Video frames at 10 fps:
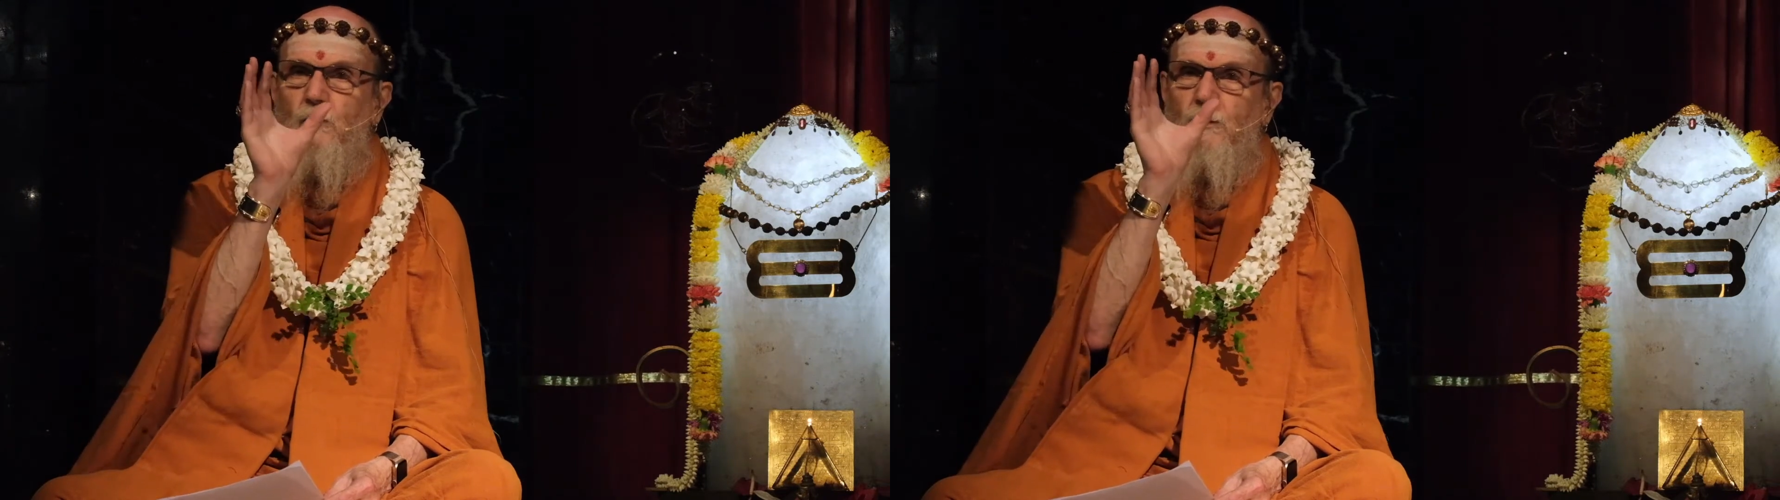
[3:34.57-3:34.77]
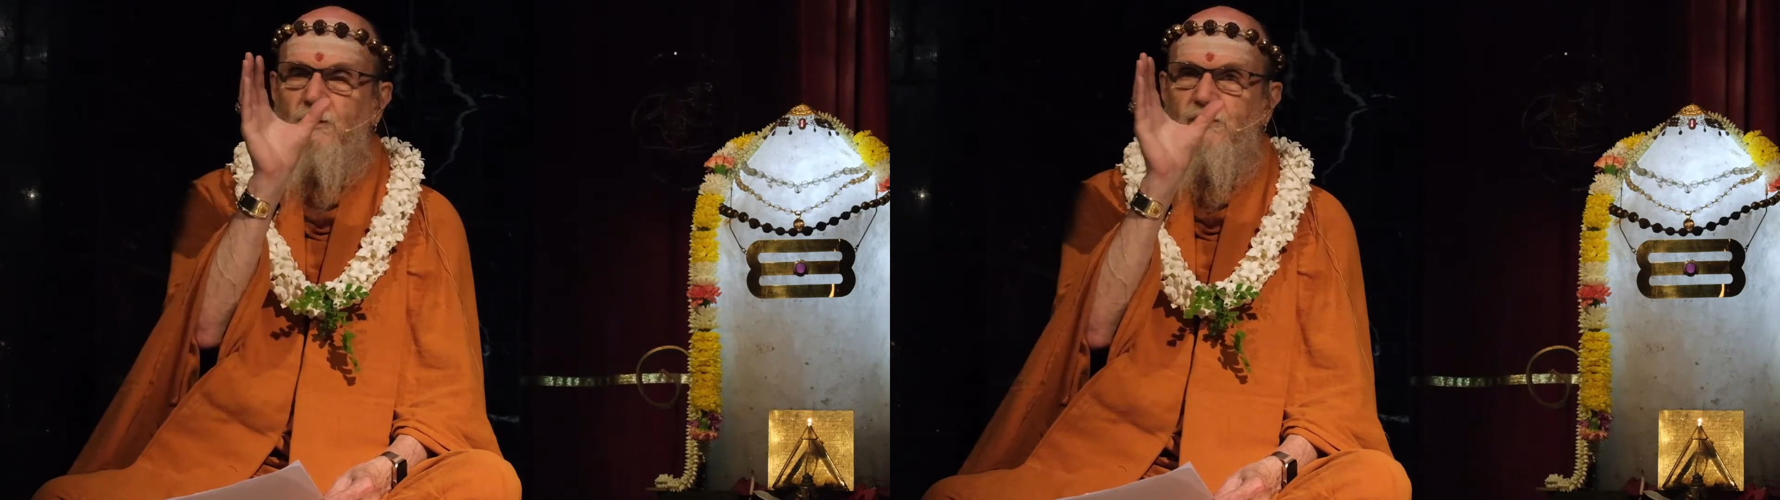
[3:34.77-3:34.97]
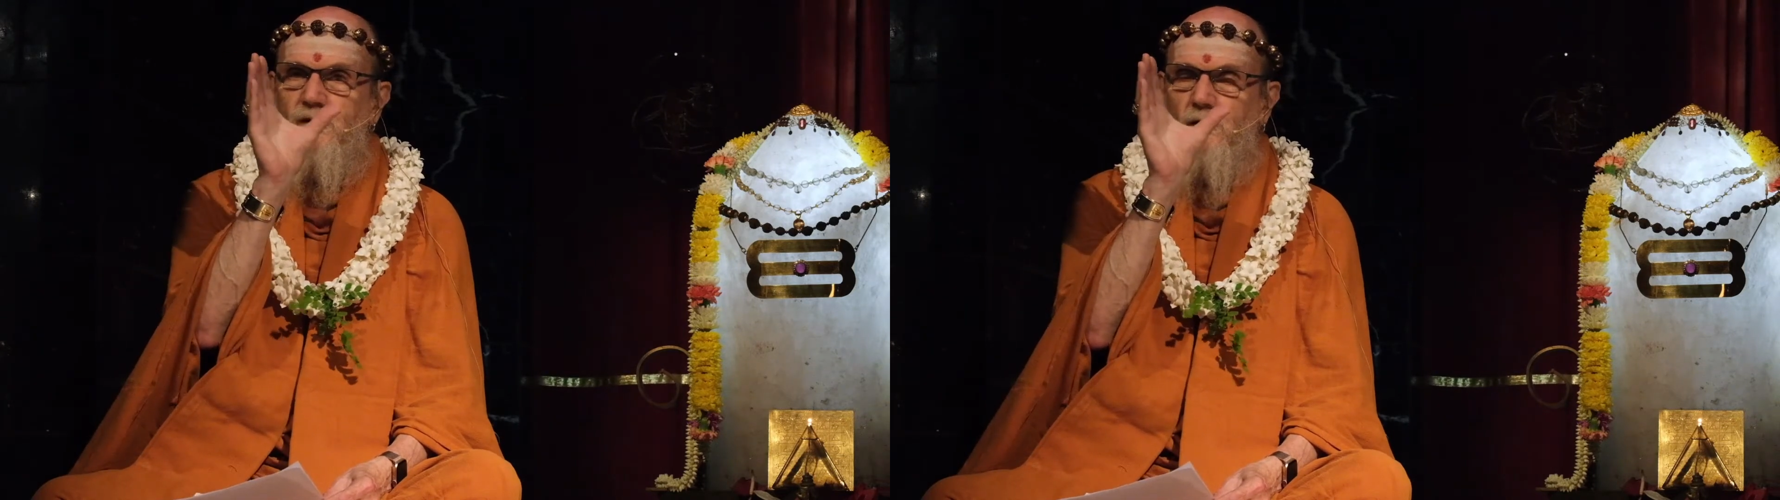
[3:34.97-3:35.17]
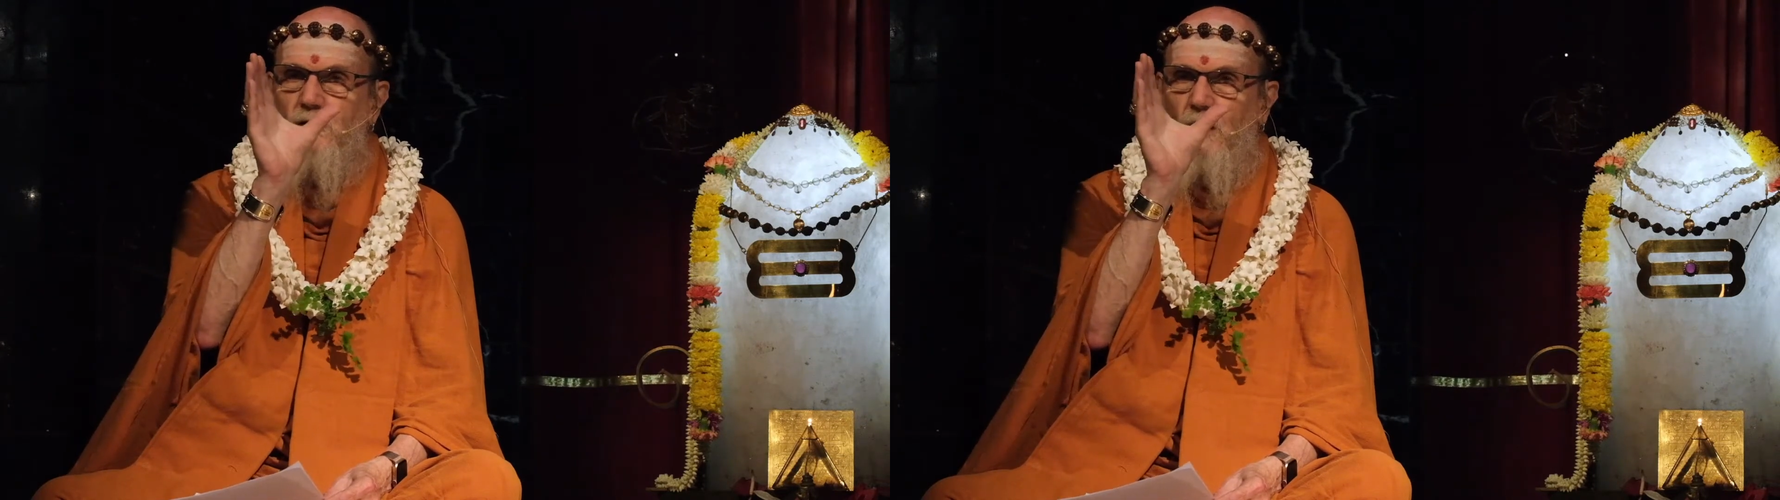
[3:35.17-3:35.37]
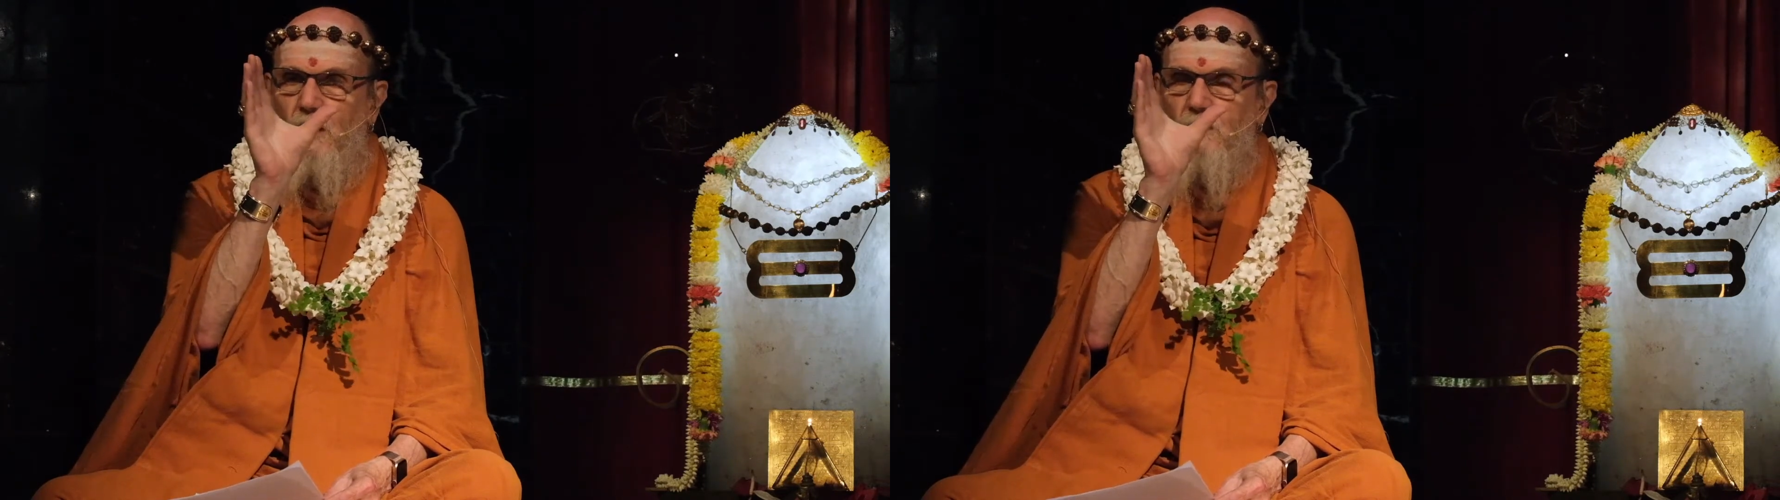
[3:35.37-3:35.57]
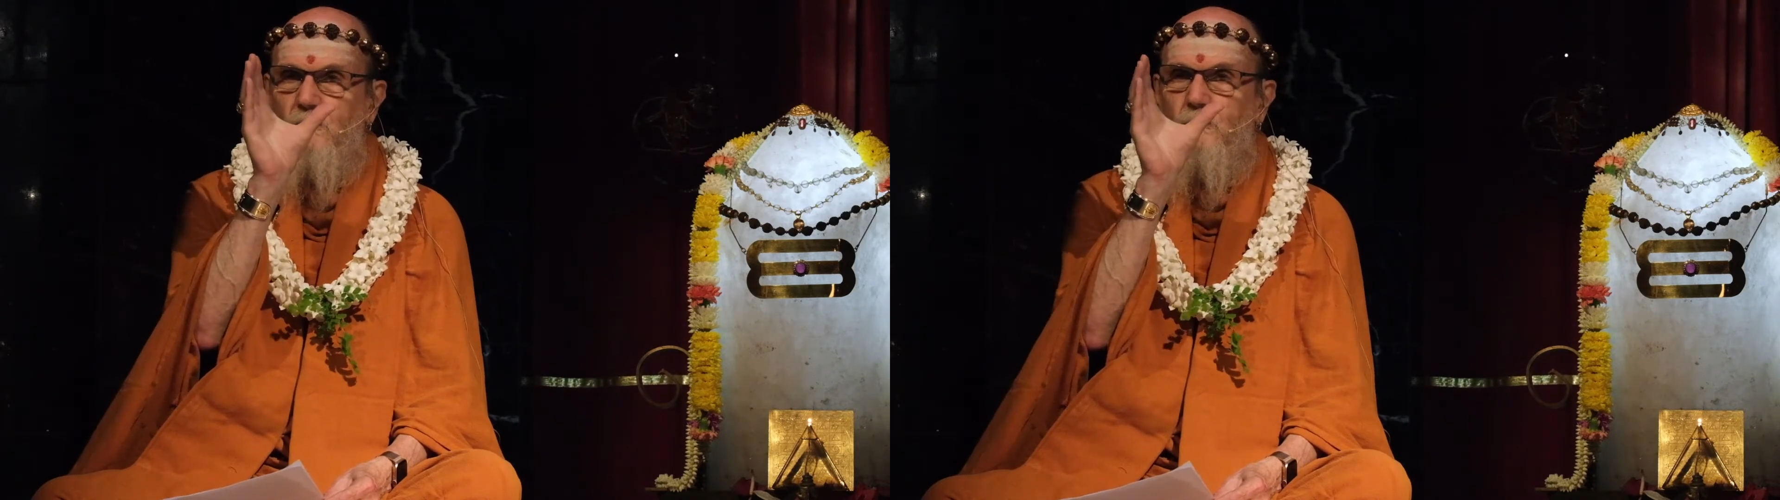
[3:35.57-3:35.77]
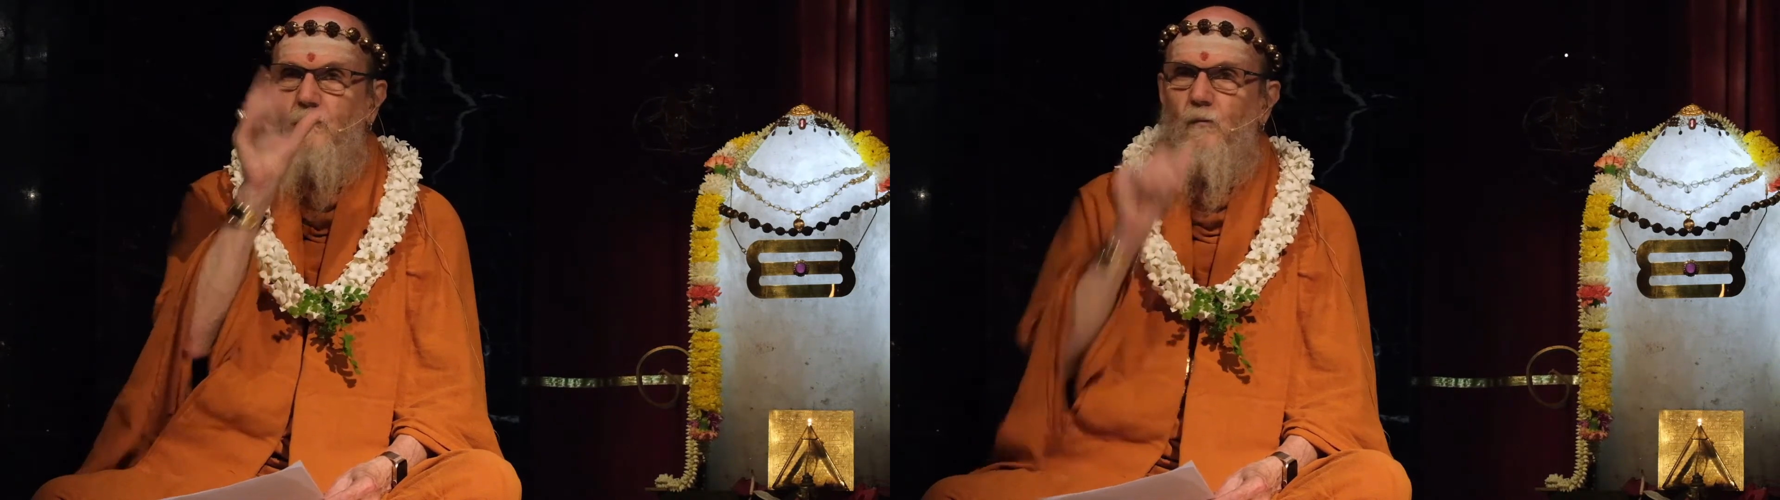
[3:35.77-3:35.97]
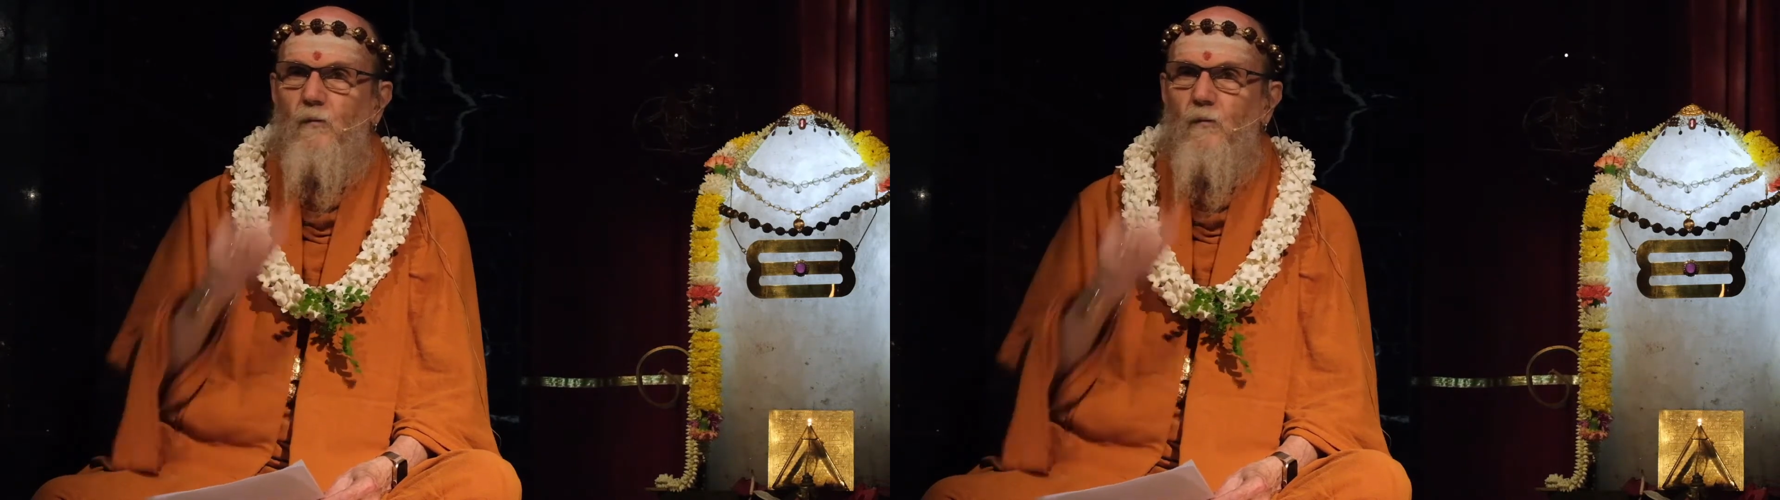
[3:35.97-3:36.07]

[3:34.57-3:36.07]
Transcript: that's turned on,